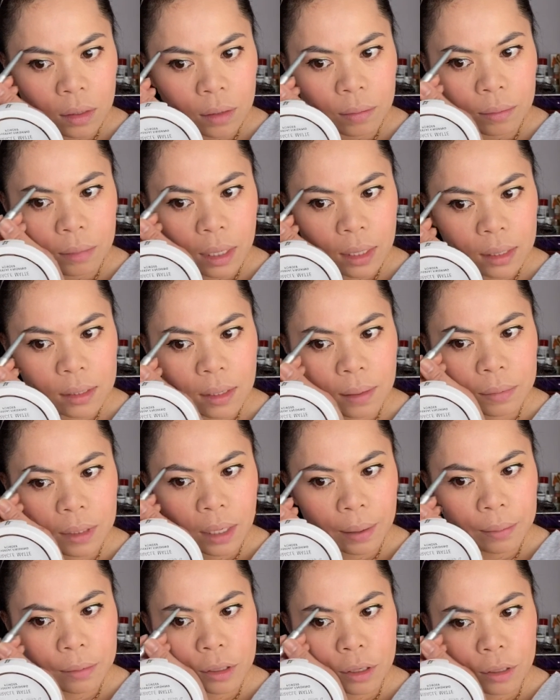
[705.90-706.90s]
Because
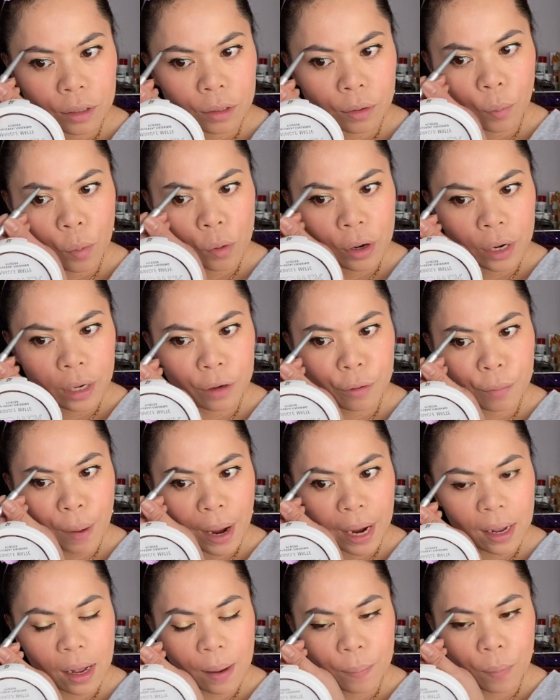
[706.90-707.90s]
sometimes, you know, putting your
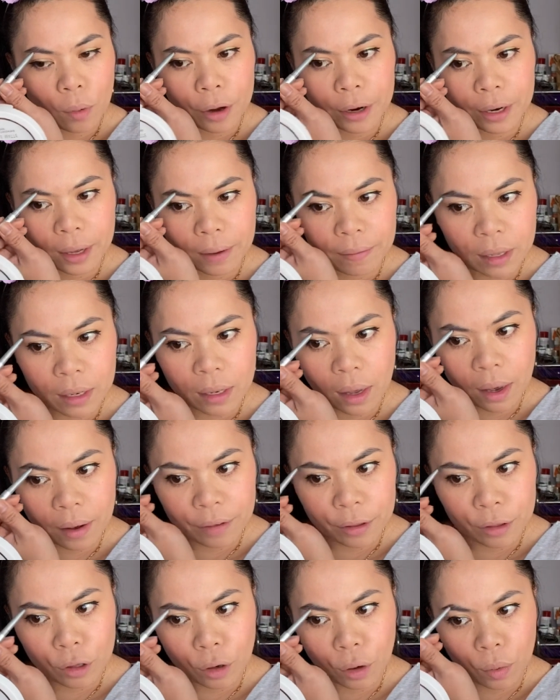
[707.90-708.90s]
makeup on,
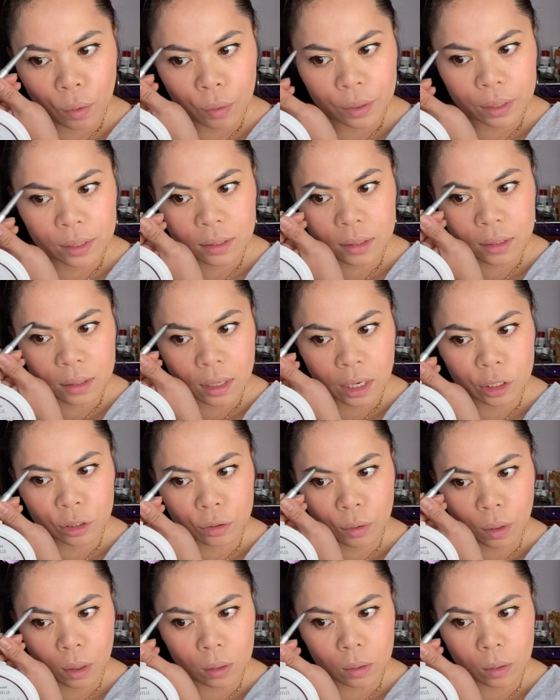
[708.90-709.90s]
even though it's
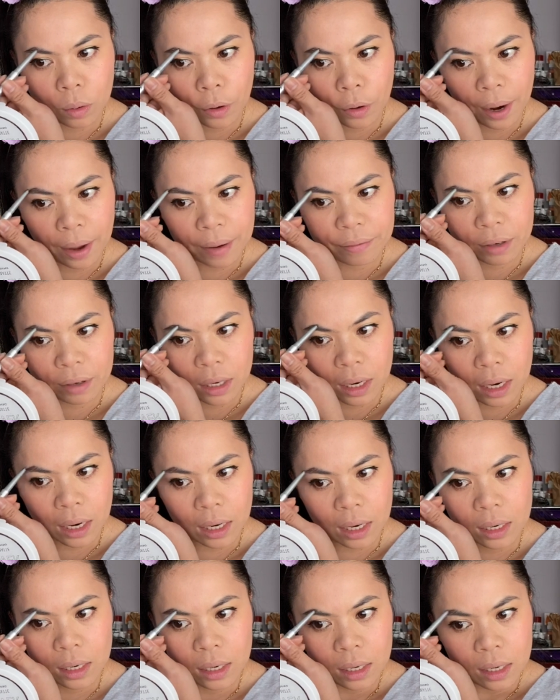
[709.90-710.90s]
natural or
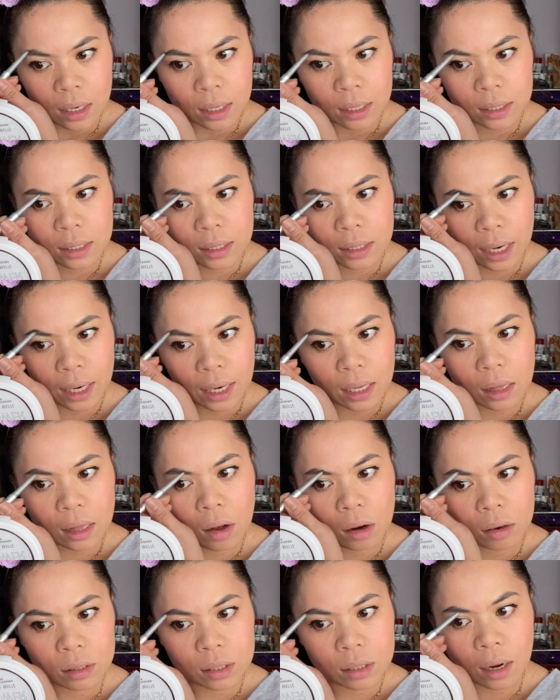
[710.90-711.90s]
everyday, it's like a
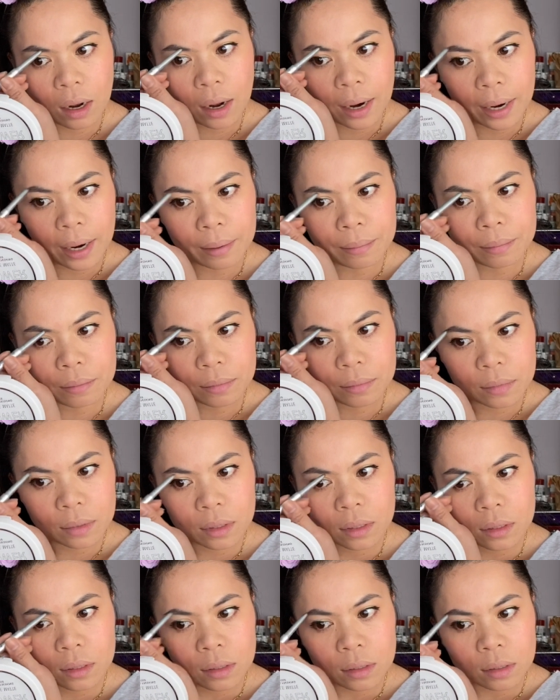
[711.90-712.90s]
long time.
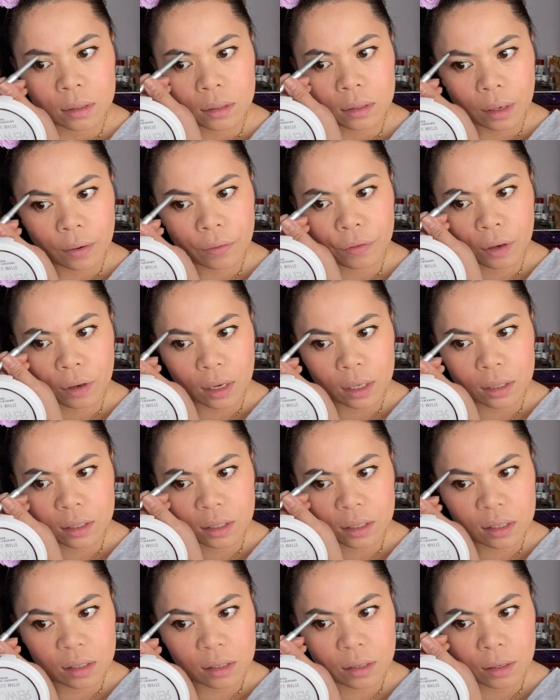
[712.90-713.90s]
So if you can
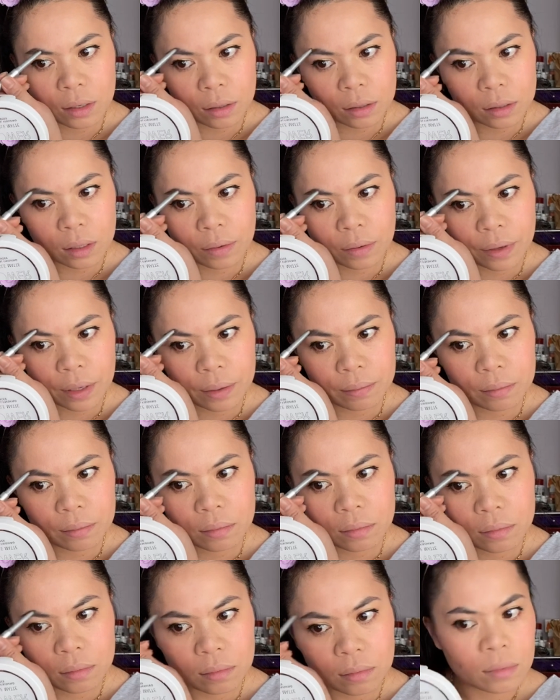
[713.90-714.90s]
just, you know, sort of
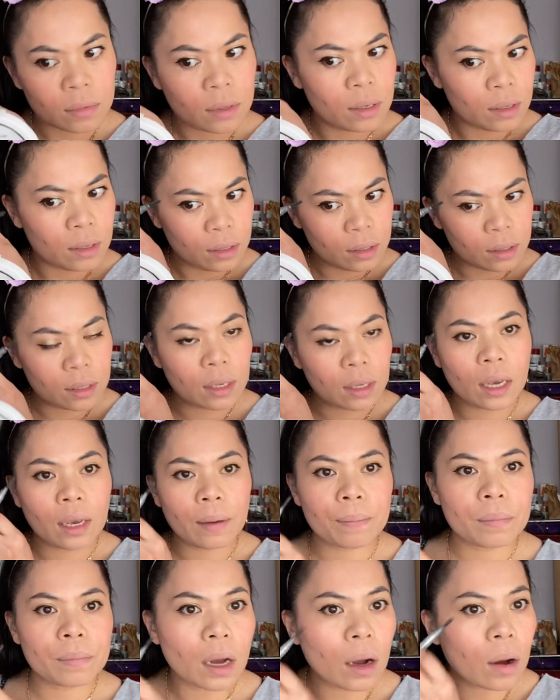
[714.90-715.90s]

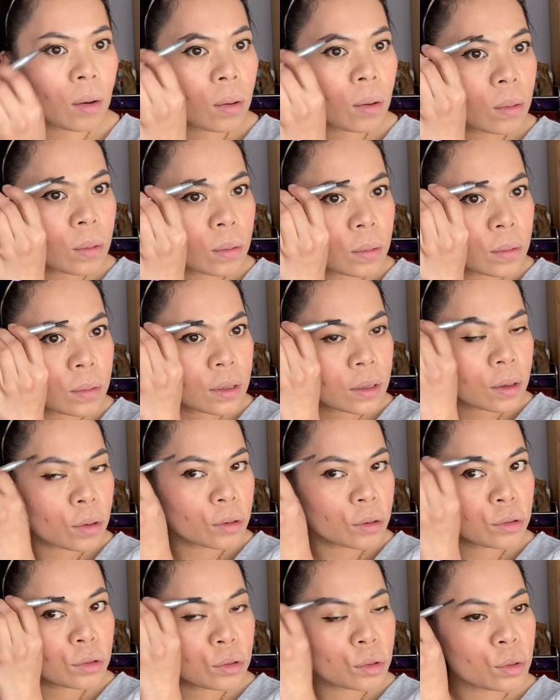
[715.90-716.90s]
skip the whole
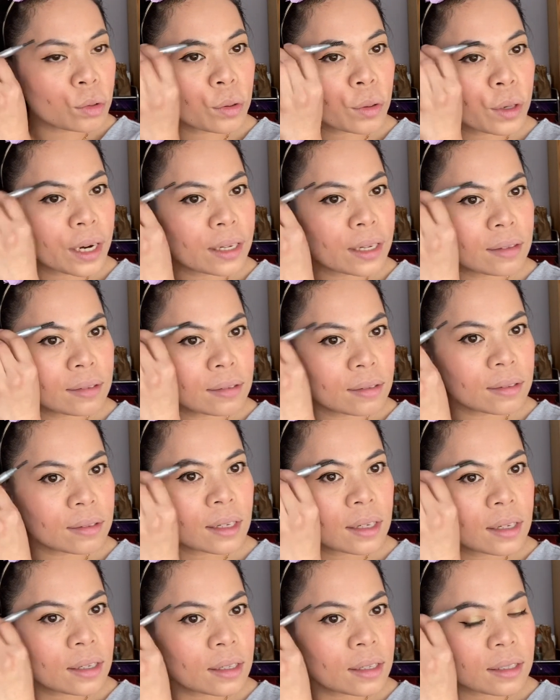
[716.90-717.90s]
contour
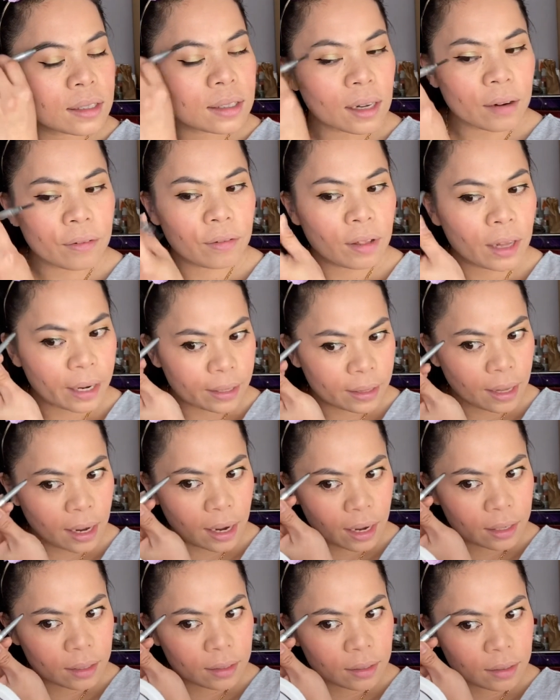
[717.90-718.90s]
and stuff like
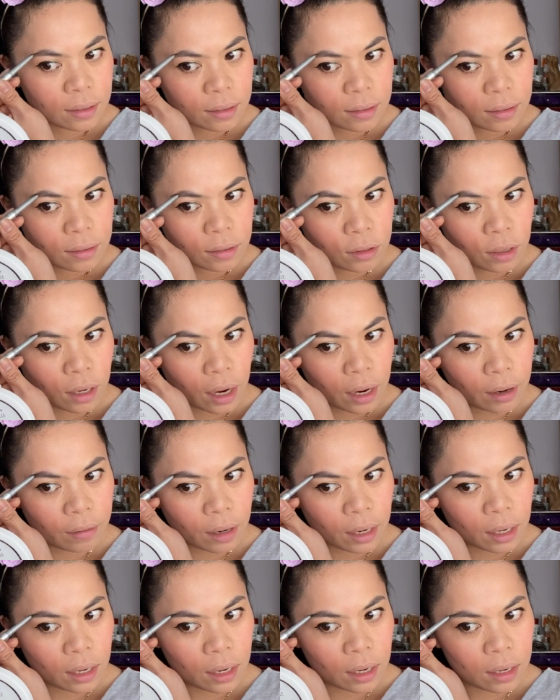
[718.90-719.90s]
that to get
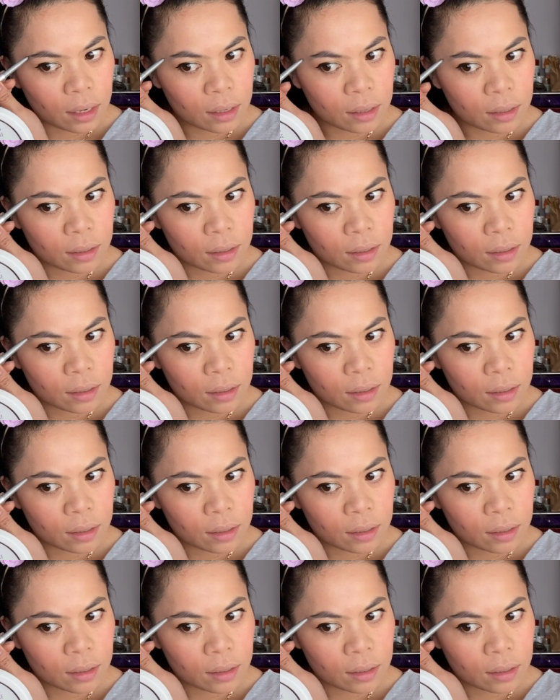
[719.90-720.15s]
ready.